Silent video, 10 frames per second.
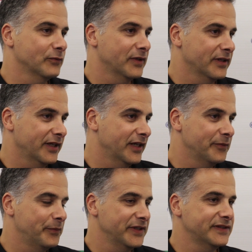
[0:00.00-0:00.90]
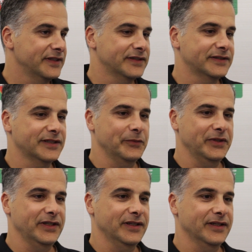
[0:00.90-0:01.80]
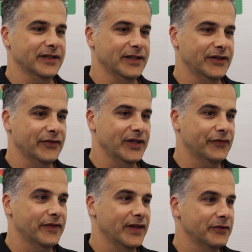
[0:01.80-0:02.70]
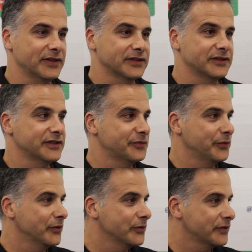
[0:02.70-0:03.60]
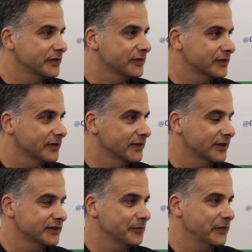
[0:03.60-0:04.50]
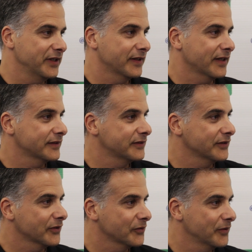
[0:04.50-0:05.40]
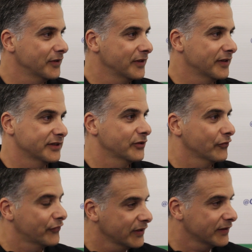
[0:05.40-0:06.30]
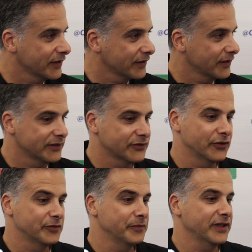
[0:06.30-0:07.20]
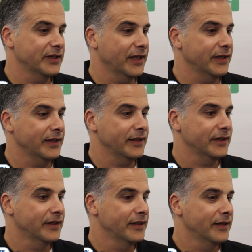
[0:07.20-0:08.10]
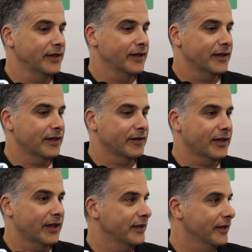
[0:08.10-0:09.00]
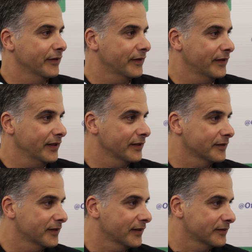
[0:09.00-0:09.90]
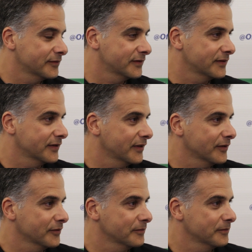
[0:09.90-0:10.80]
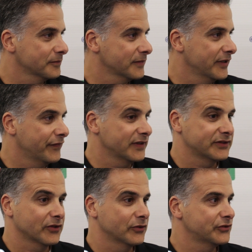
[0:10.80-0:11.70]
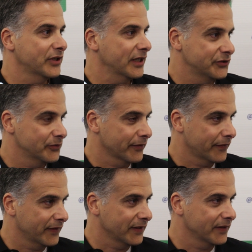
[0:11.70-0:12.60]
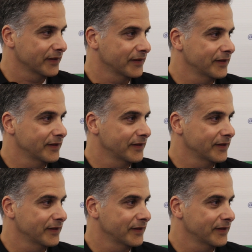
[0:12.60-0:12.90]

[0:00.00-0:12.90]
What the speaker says: Well, in business, I mean, if there is a dispute, it doesn't mean that, you know, there's no funding. It could mean any other thing that, you know, if it's a contractual thing,